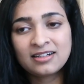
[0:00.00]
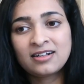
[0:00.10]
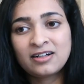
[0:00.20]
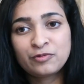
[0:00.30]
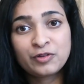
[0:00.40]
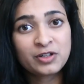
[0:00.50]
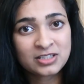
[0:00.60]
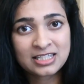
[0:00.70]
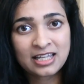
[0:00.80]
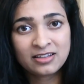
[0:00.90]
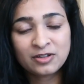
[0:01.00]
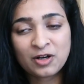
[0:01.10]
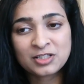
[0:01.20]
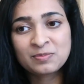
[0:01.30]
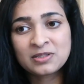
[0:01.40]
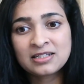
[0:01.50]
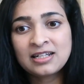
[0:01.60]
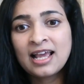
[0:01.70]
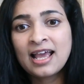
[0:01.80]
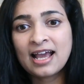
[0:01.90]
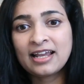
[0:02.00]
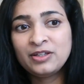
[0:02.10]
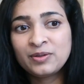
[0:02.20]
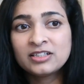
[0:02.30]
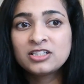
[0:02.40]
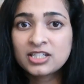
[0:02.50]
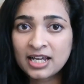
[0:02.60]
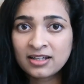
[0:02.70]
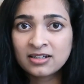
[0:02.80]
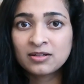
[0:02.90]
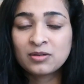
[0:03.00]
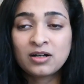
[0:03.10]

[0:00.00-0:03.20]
for your stay in the hospital, and you can check